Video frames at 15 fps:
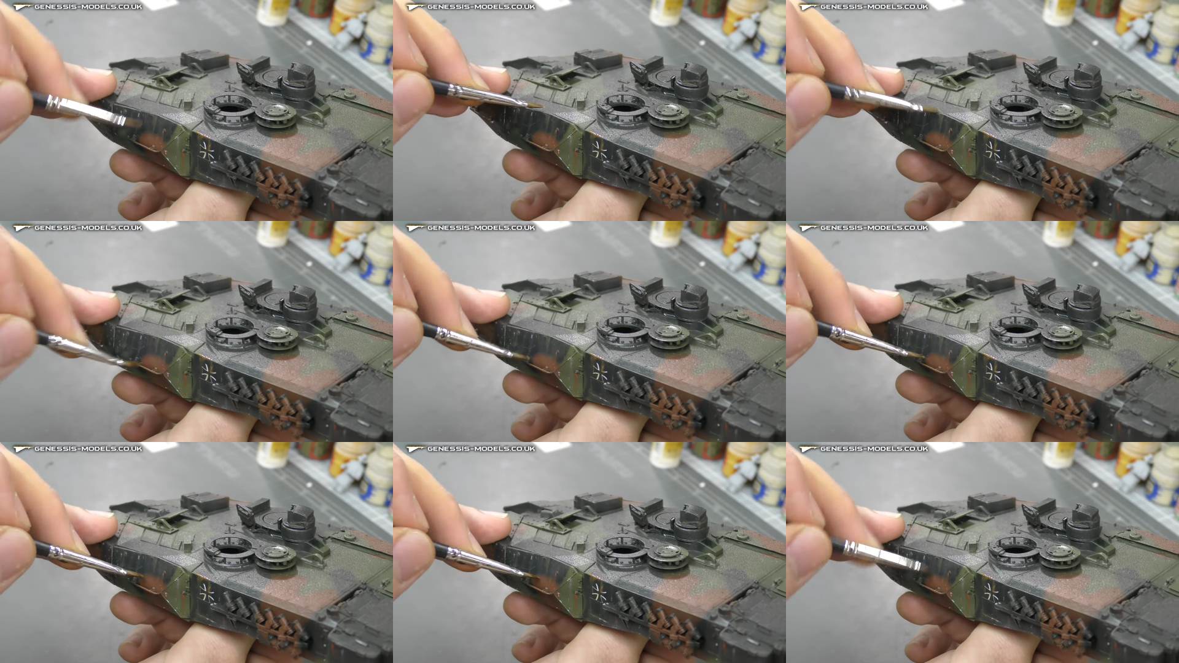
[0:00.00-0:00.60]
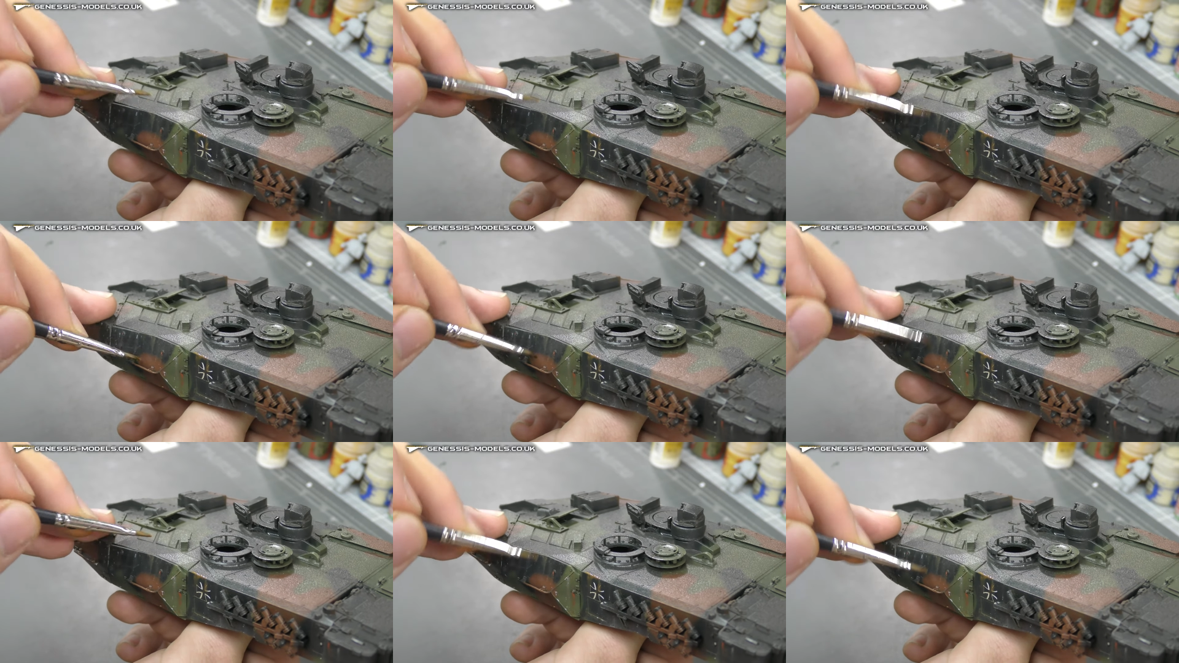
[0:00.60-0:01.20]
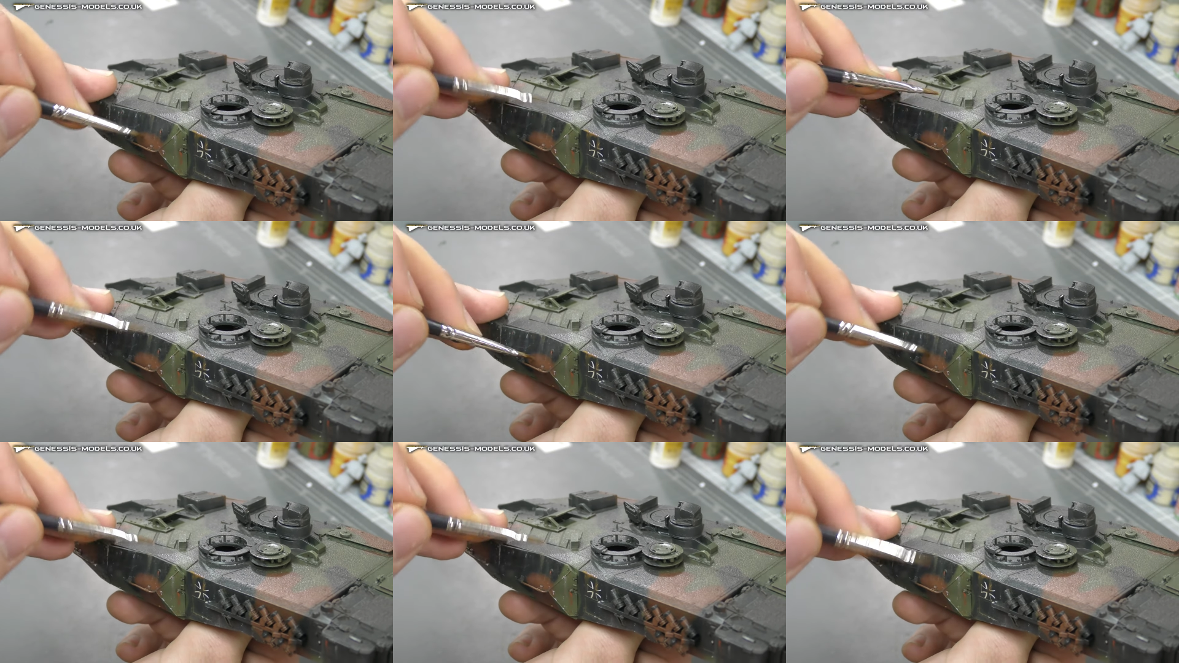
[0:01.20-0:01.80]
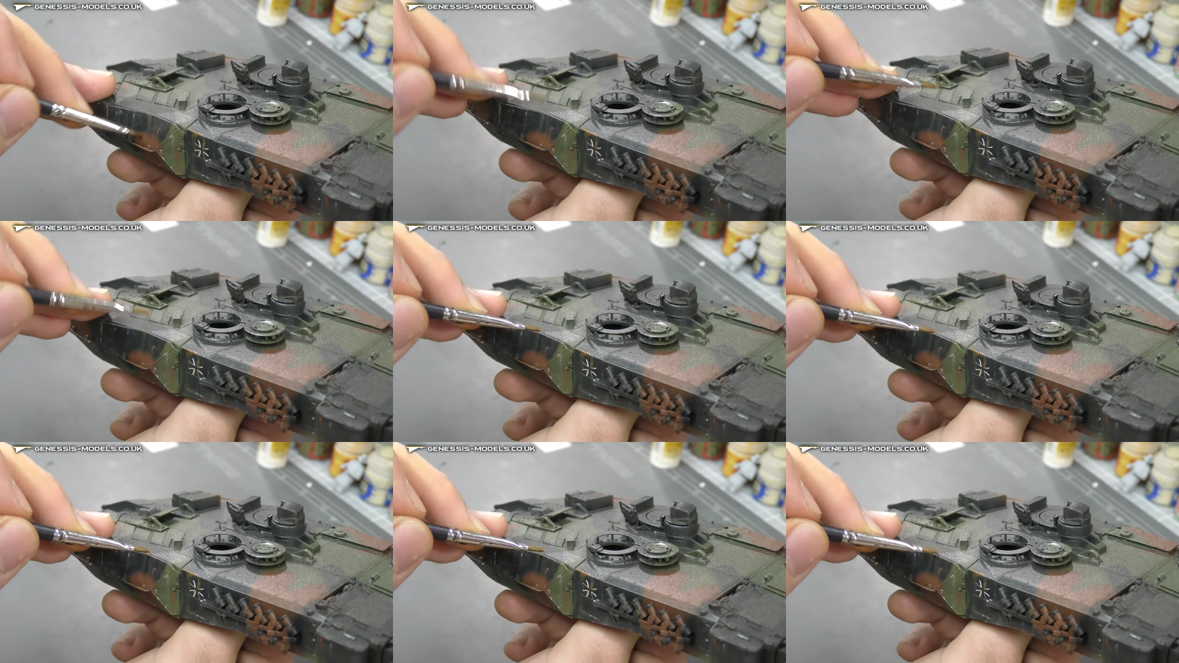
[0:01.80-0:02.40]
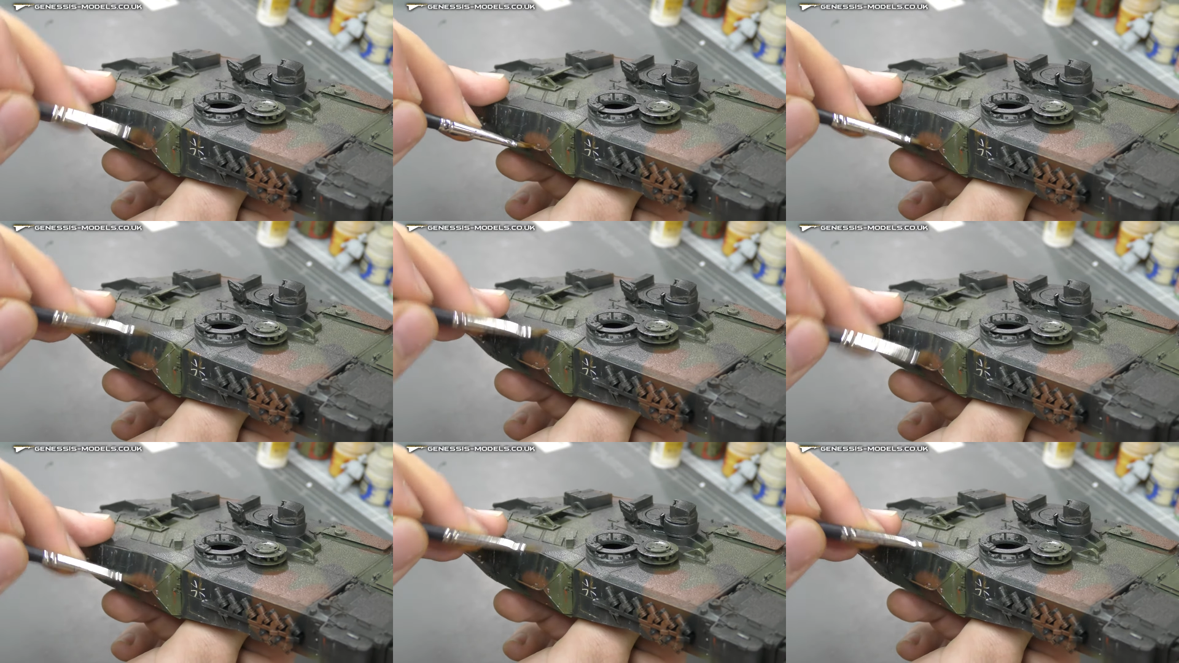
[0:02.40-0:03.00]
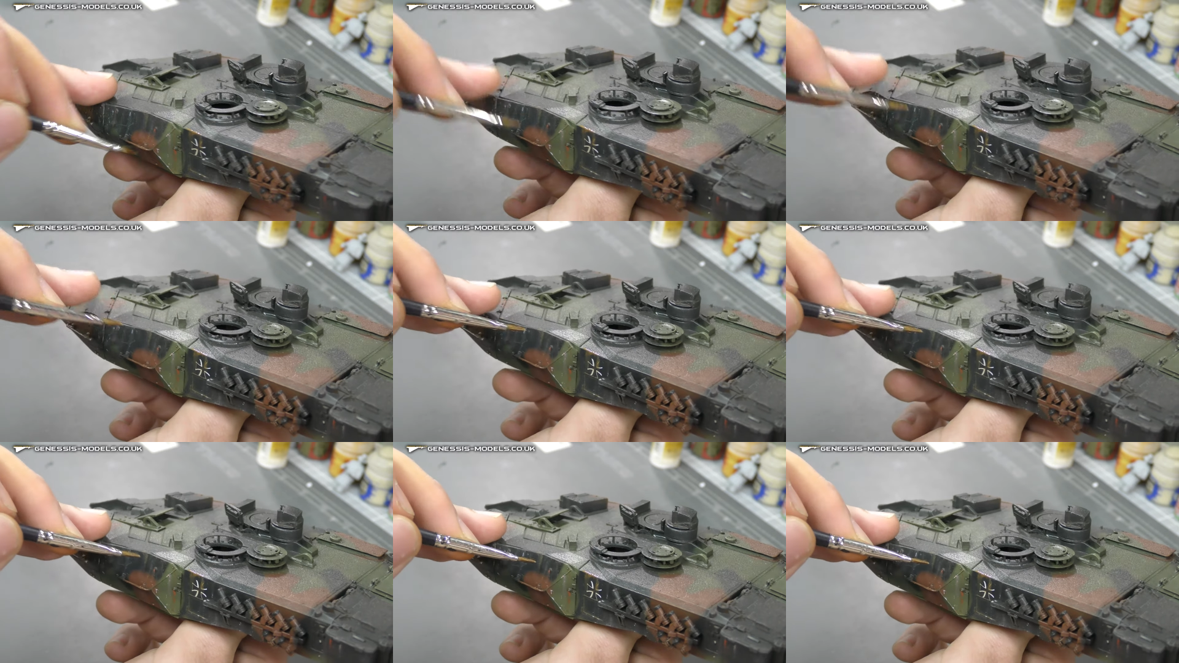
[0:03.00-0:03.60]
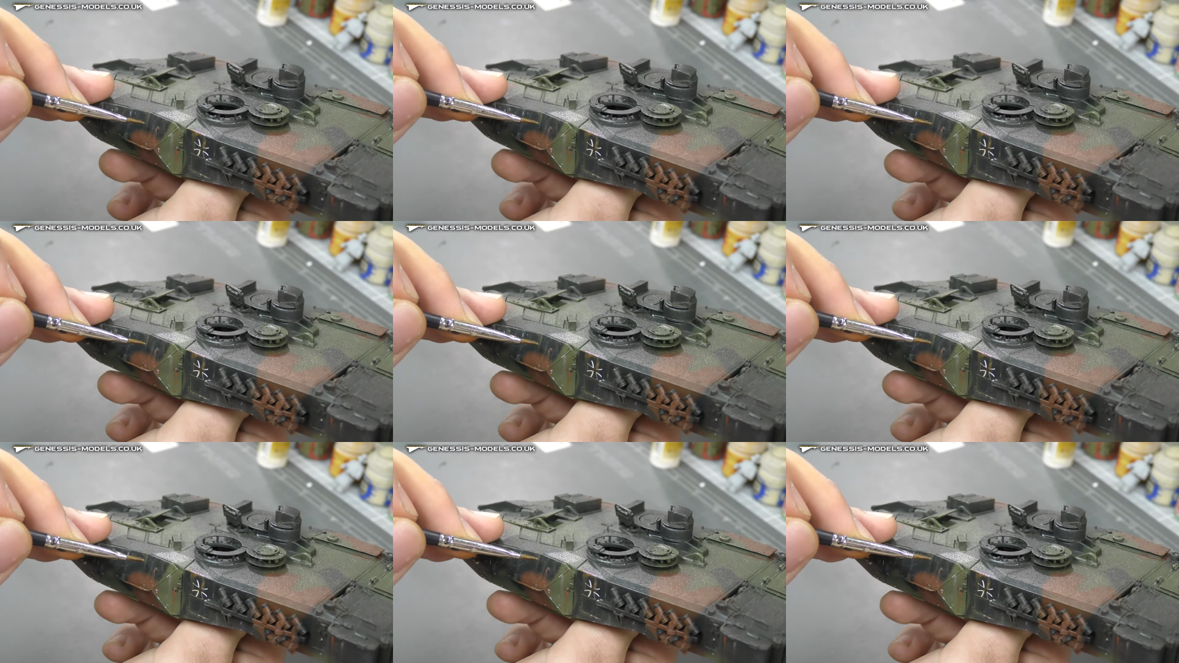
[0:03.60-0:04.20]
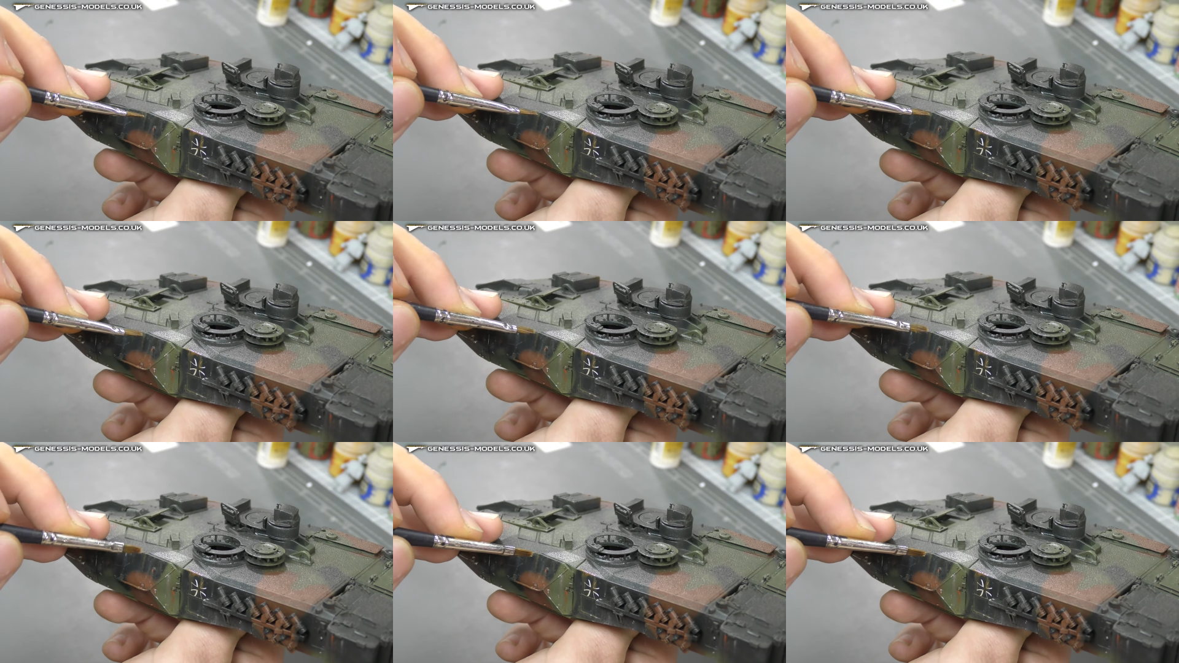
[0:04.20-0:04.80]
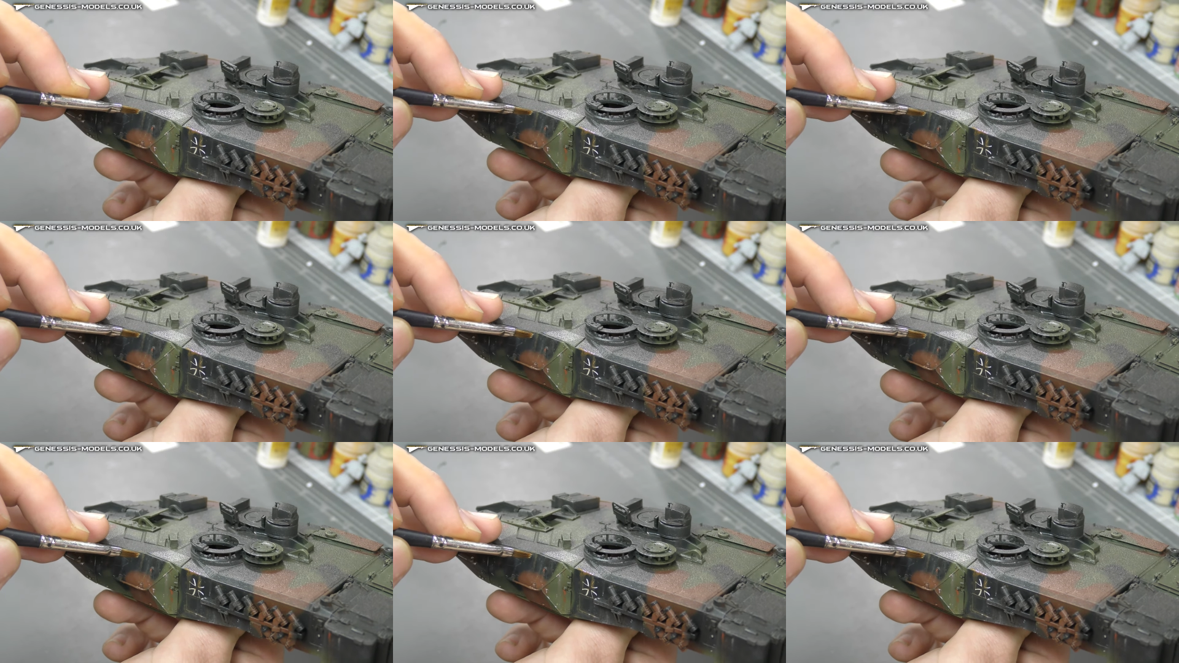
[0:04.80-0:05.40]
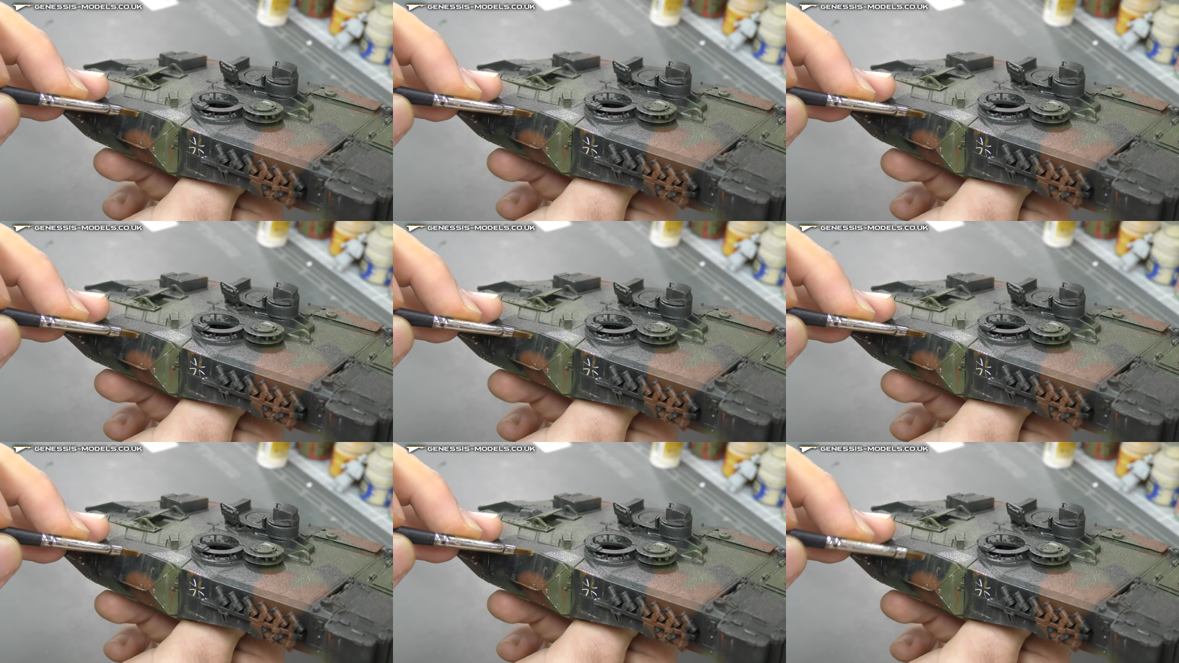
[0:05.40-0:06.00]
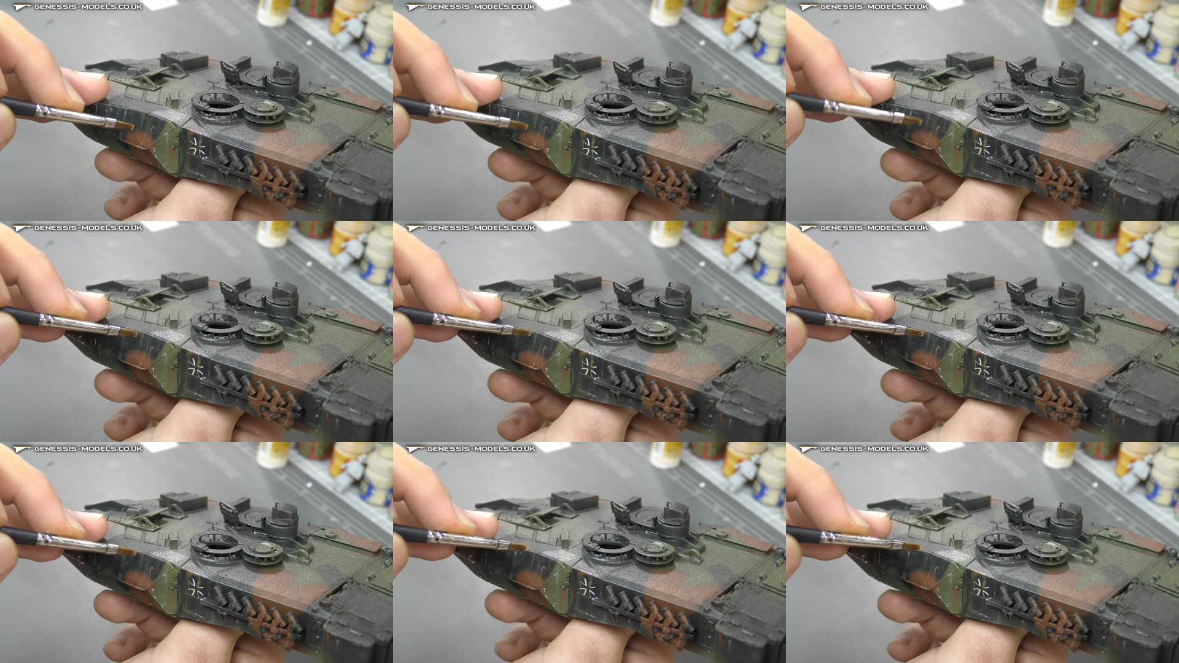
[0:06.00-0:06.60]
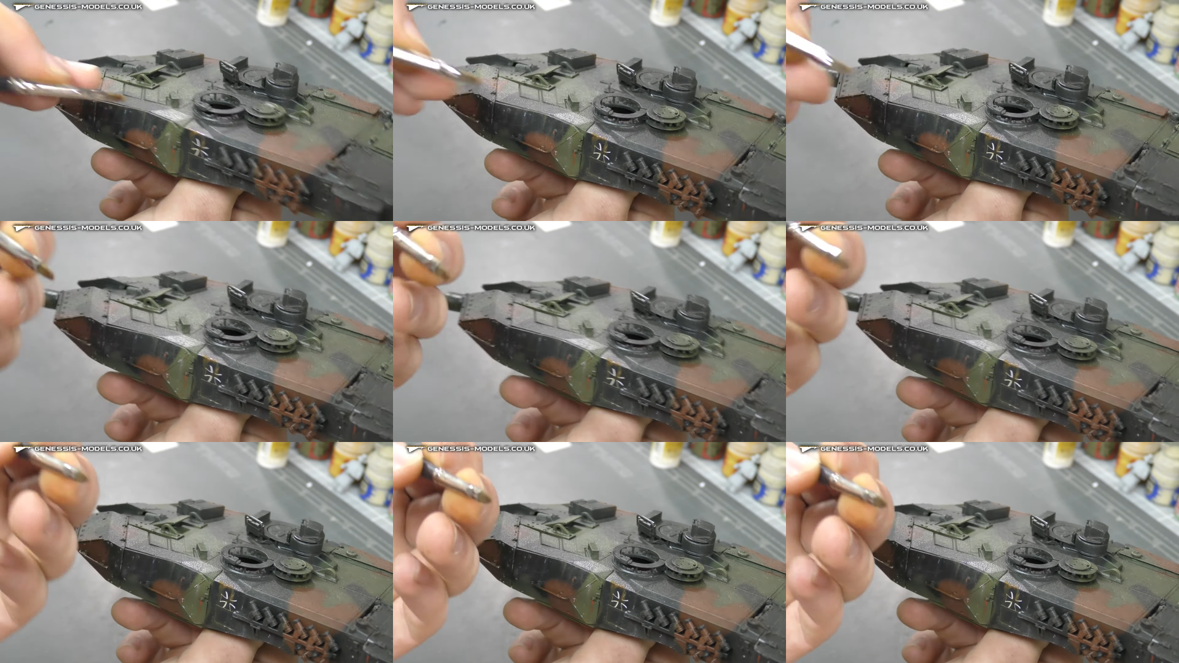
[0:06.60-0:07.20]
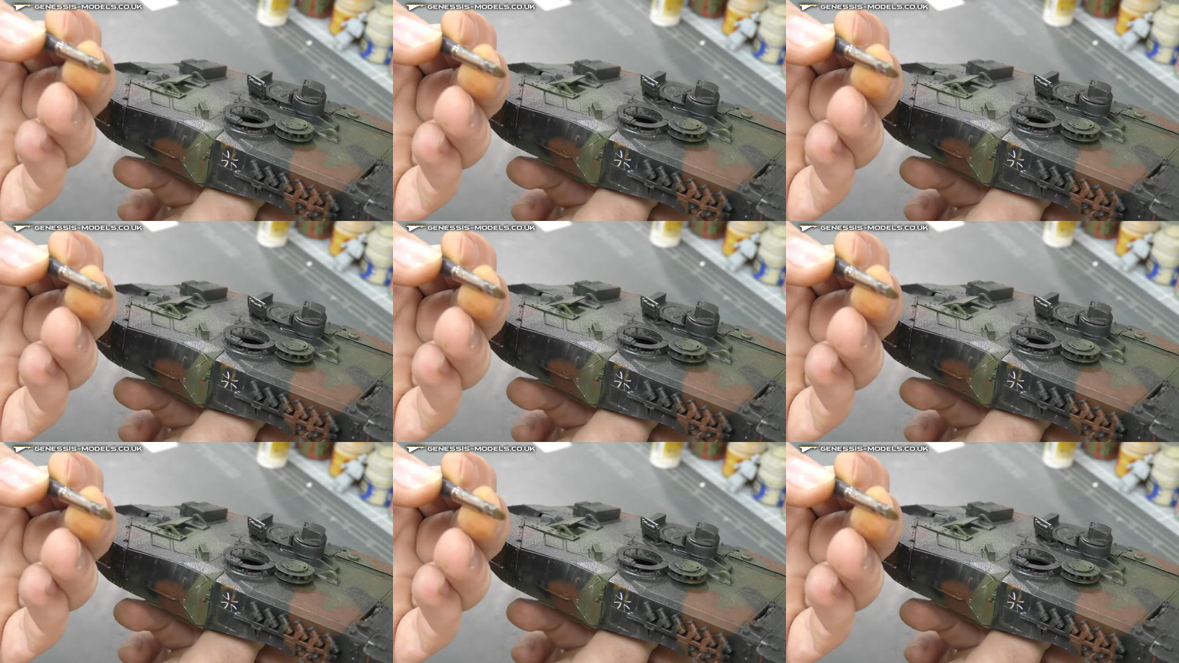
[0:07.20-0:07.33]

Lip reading: Nobody's mouth can be seen.